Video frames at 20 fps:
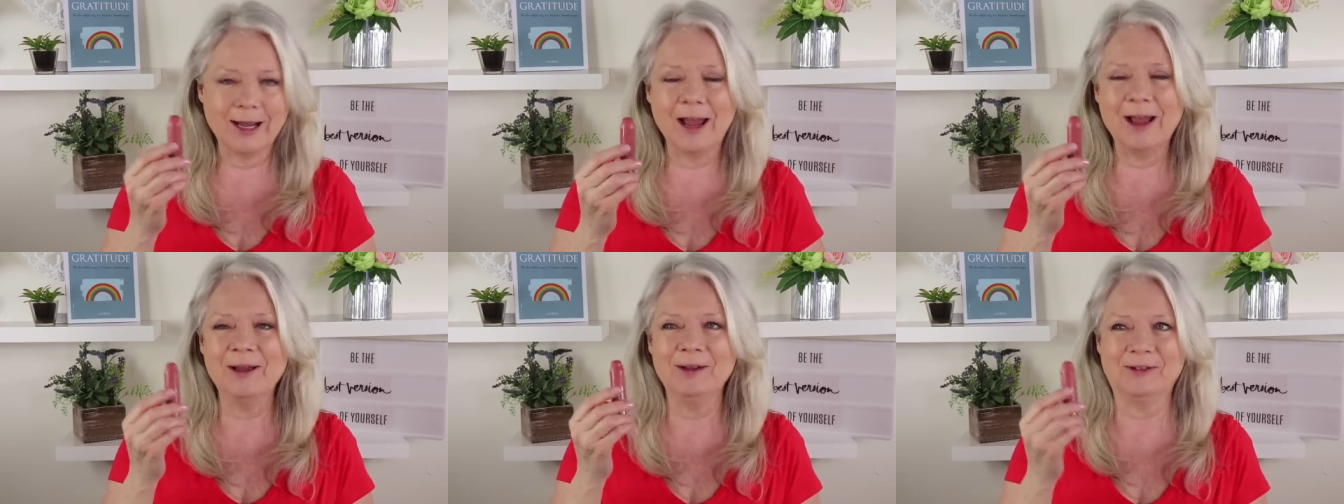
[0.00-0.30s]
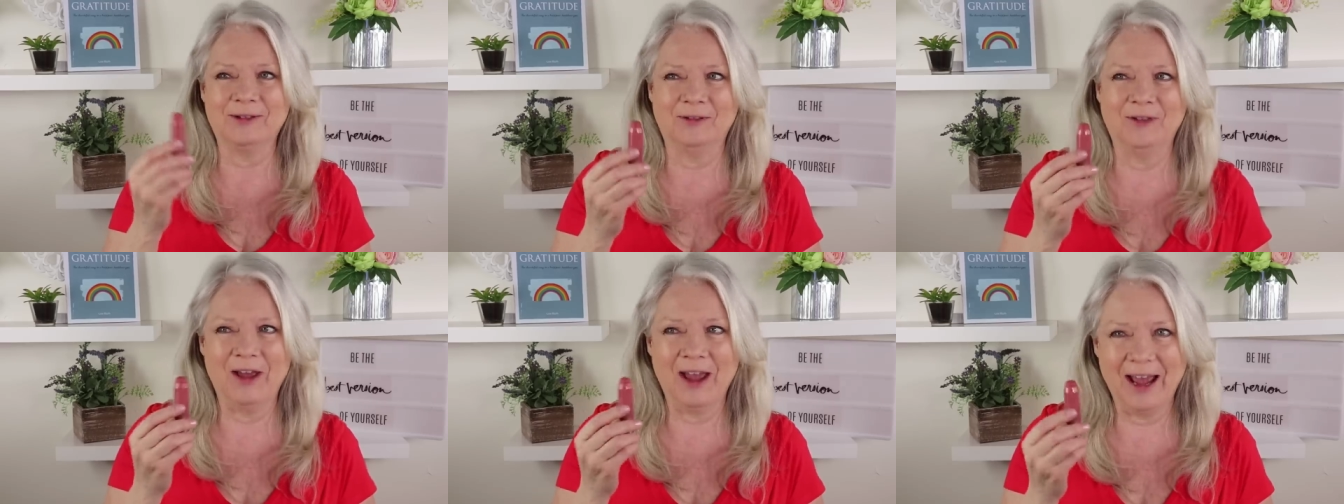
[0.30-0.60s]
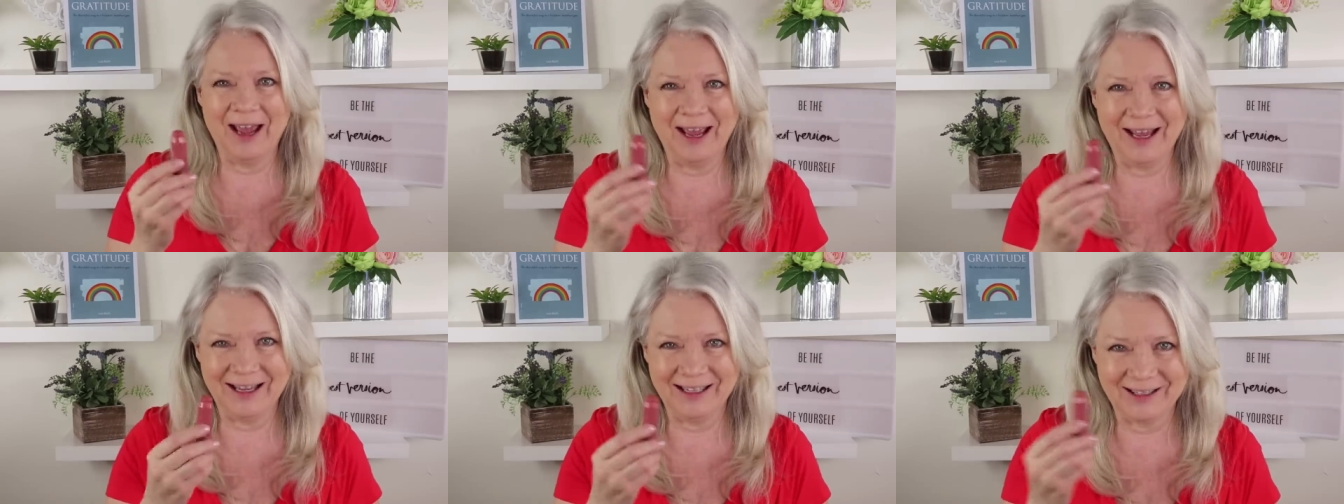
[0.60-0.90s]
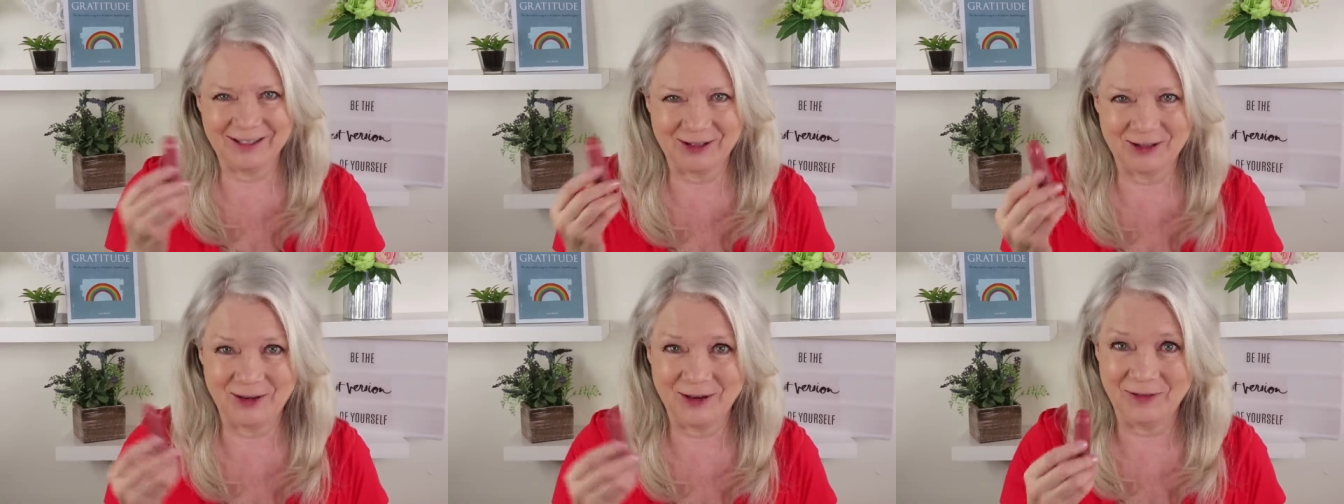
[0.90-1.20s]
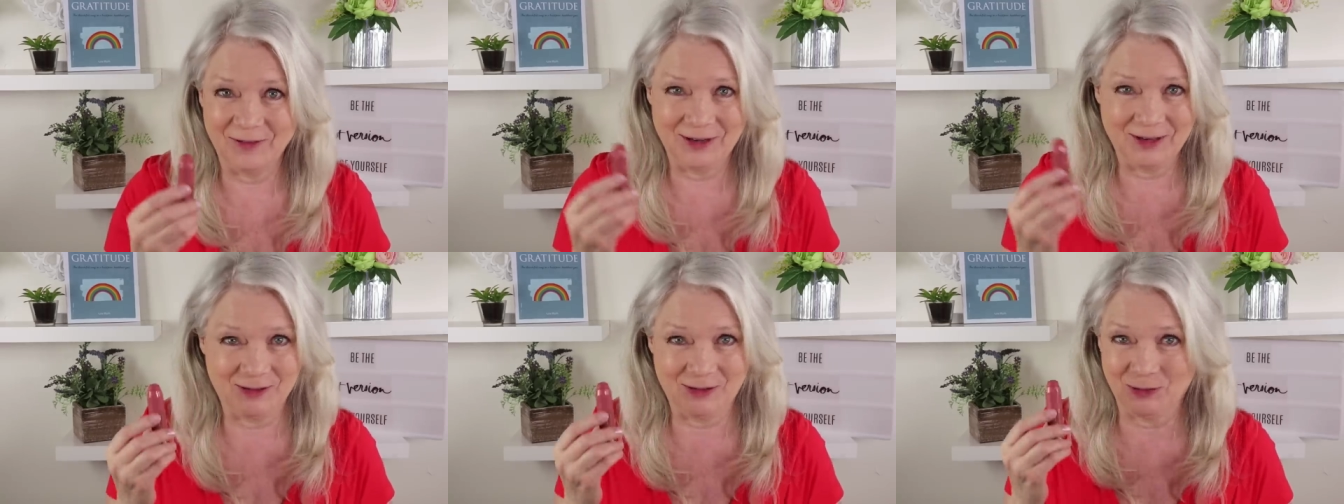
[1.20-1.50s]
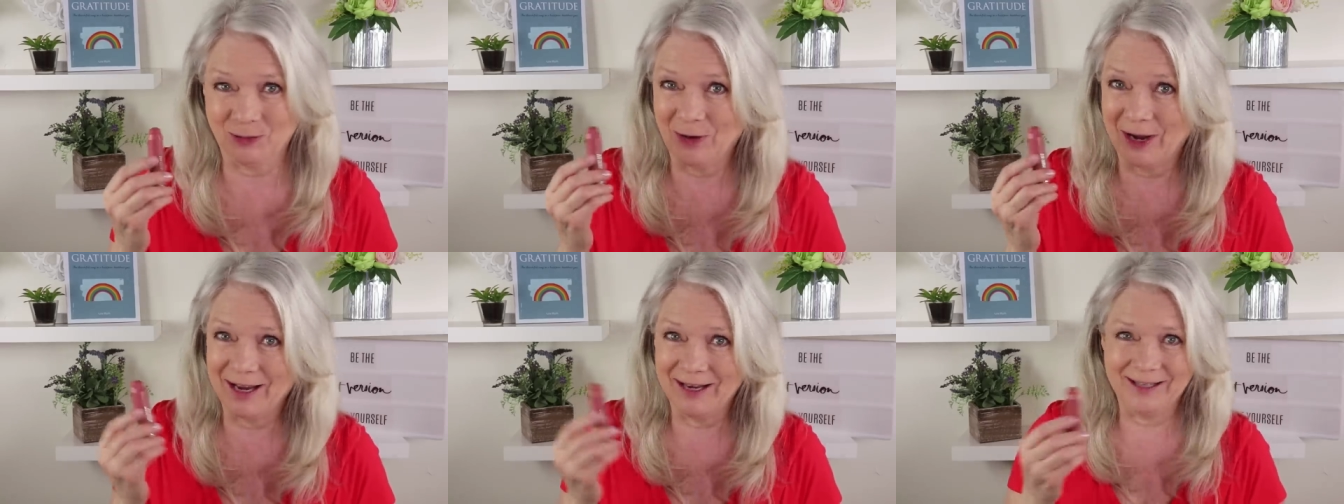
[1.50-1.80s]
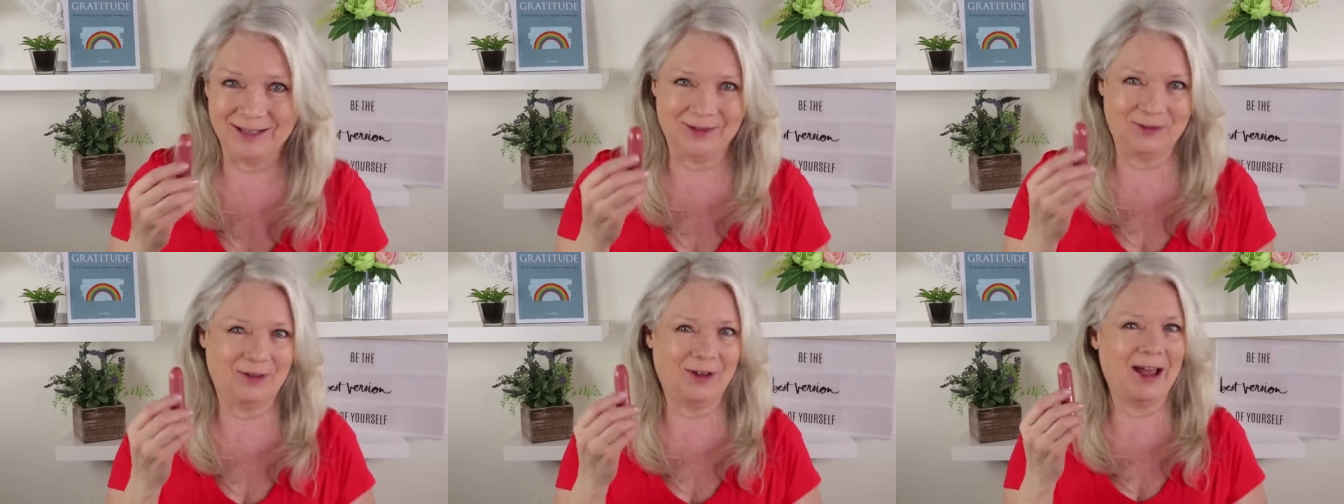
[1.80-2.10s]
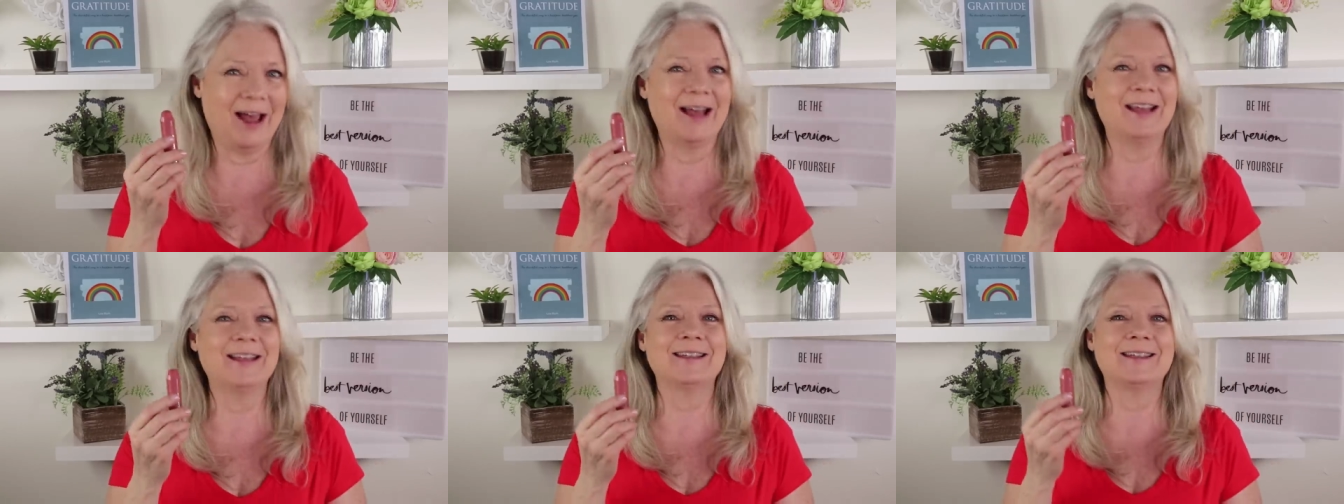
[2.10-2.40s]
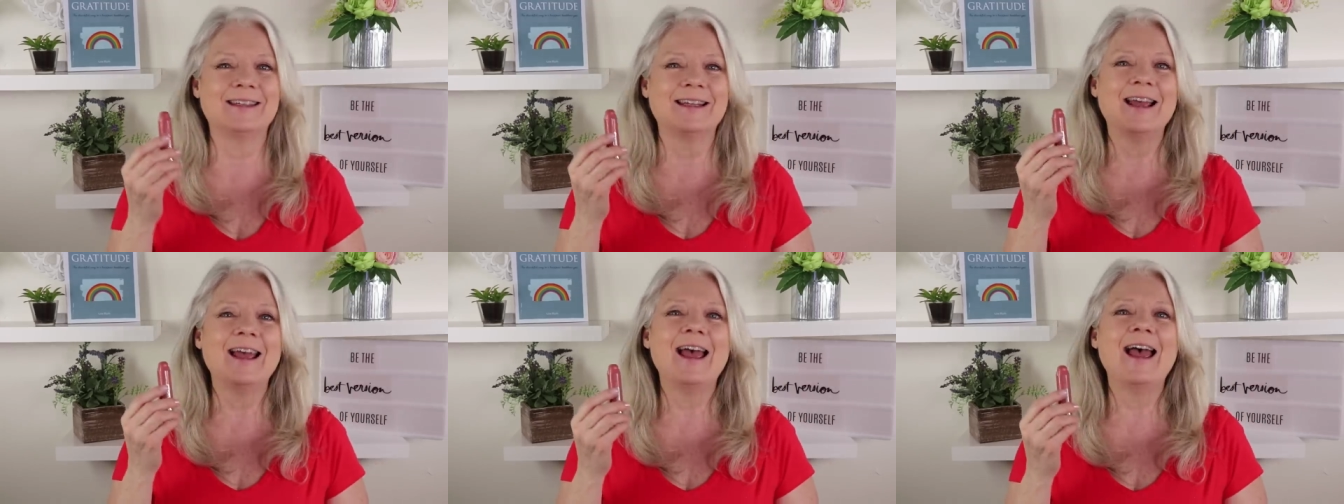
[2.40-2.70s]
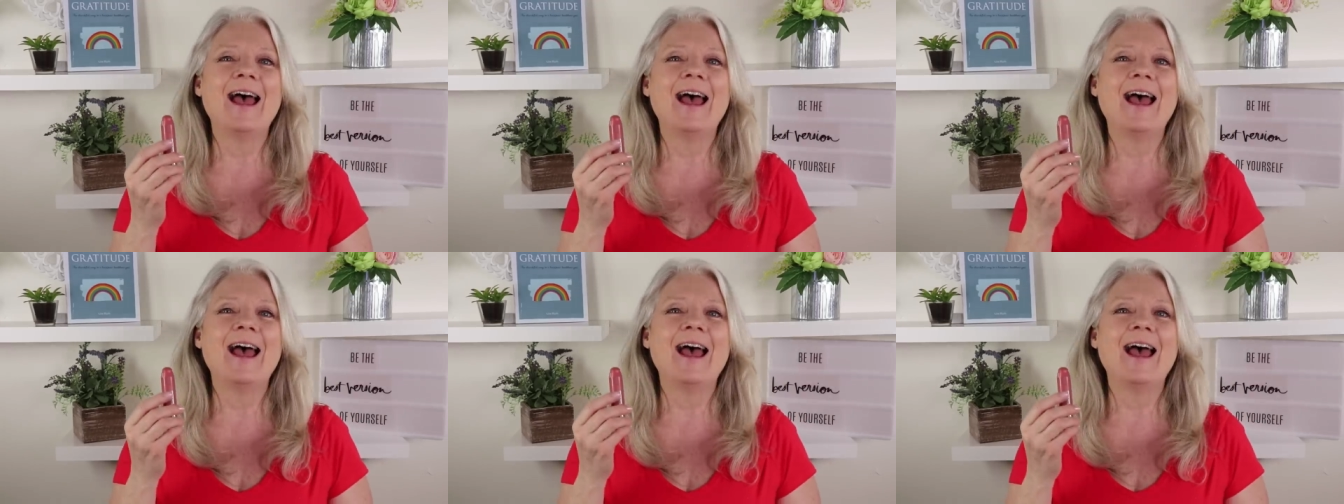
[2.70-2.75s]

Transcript: times fast or even twice fast.